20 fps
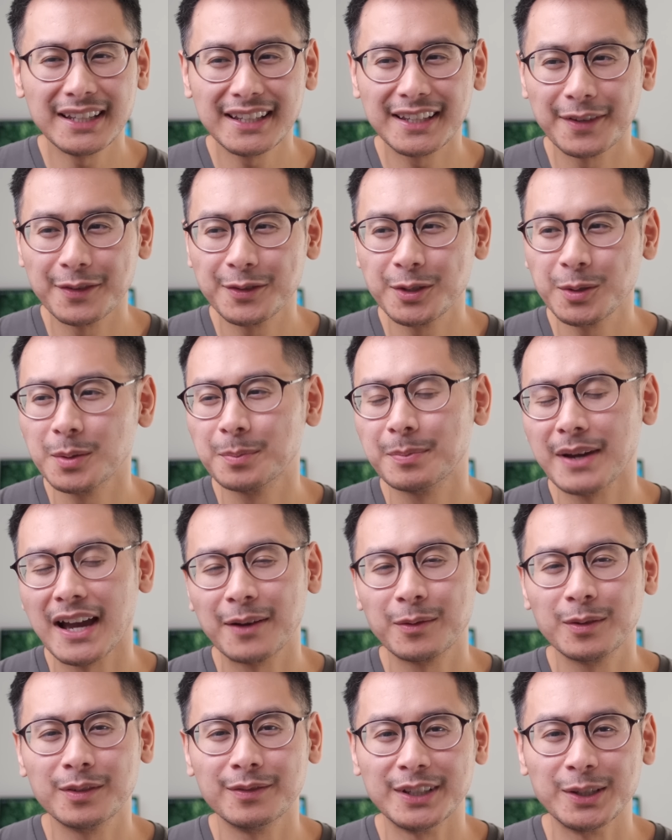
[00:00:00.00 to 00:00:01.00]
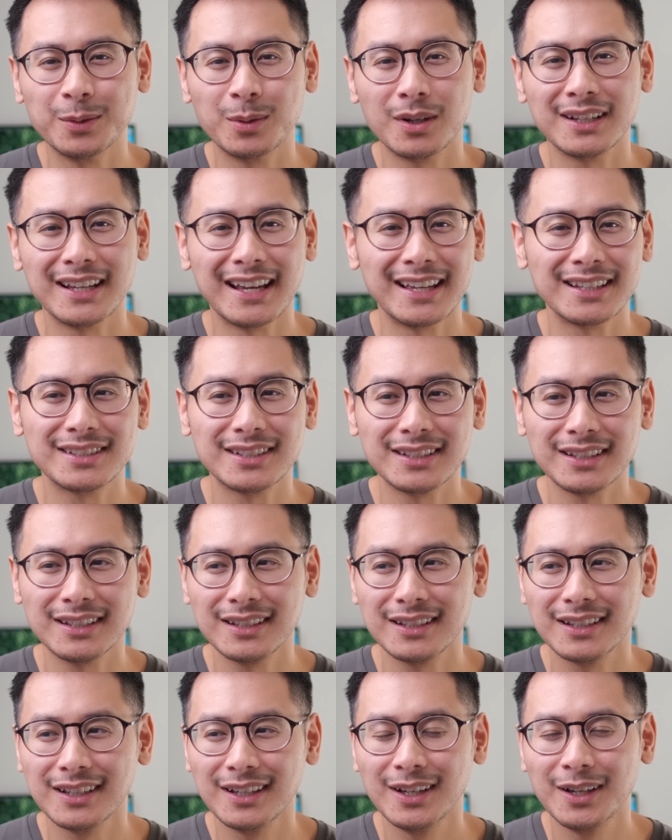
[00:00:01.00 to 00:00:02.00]
gives you a bad review on
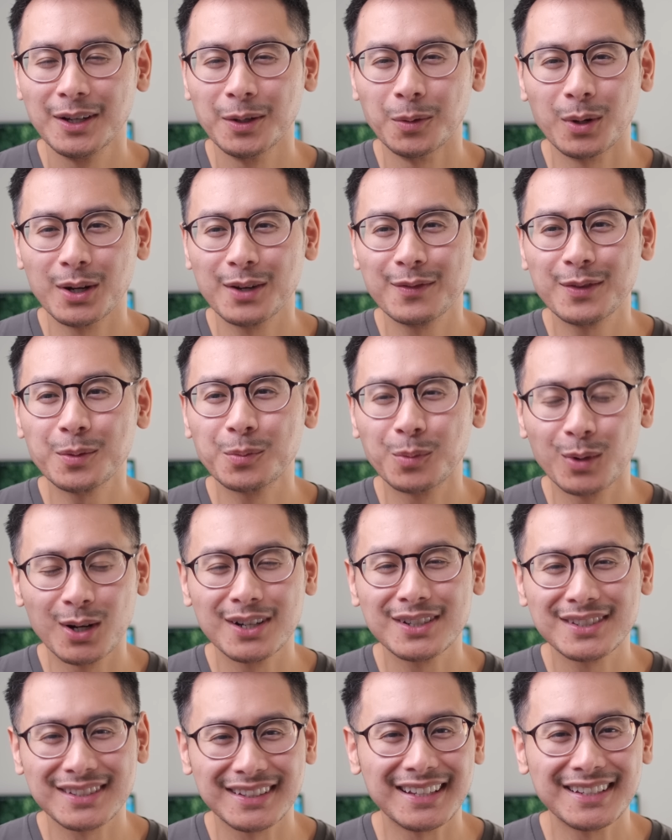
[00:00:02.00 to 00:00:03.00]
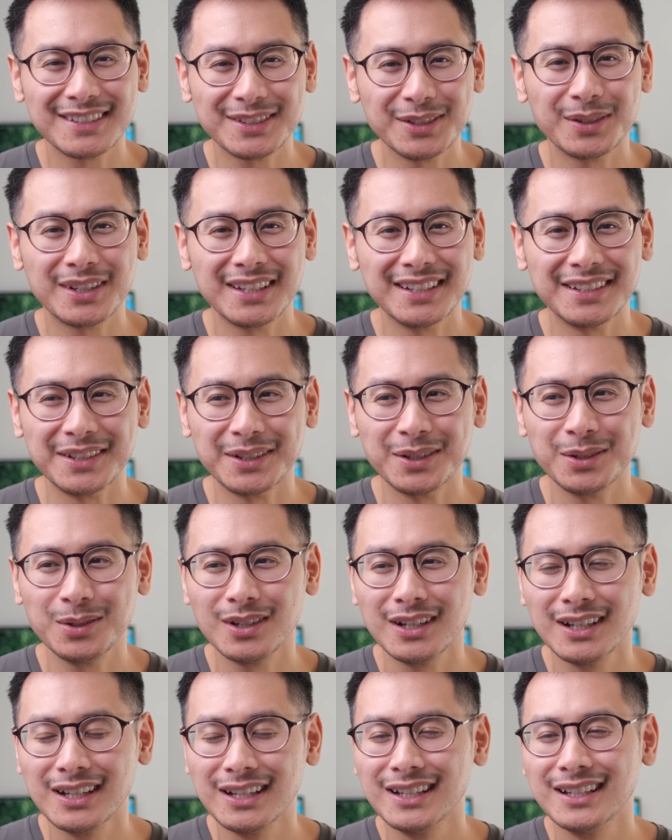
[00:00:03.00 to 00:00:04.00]
Etsy, one of the worst things you can
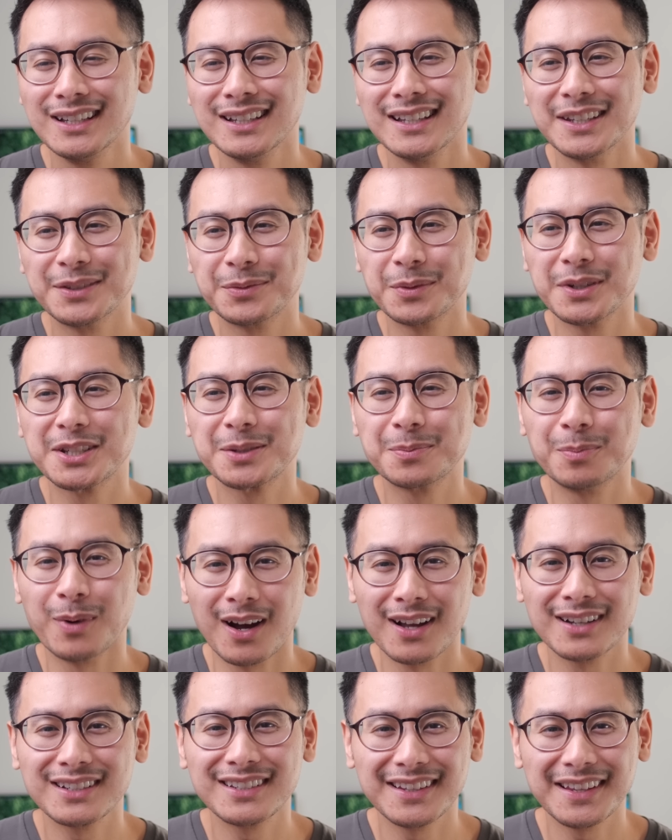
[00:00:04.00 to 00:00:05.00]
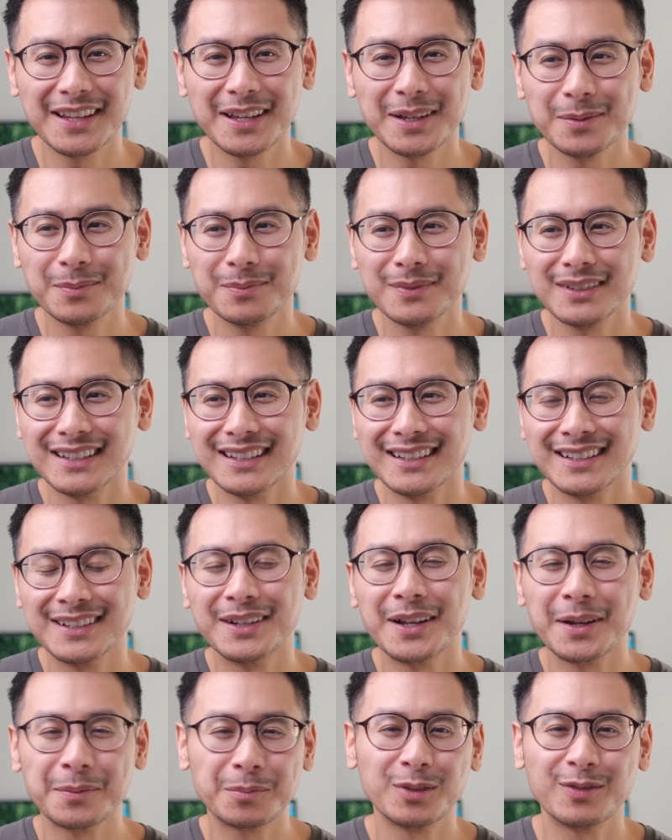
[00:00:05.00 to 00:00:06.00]
do is respond to them in
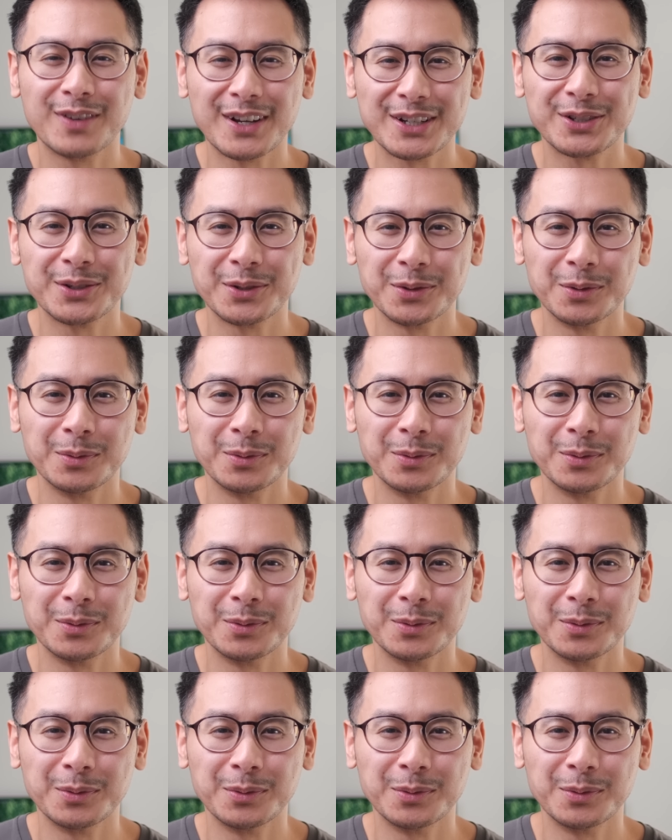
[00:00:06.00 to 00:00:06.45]
an unprofessional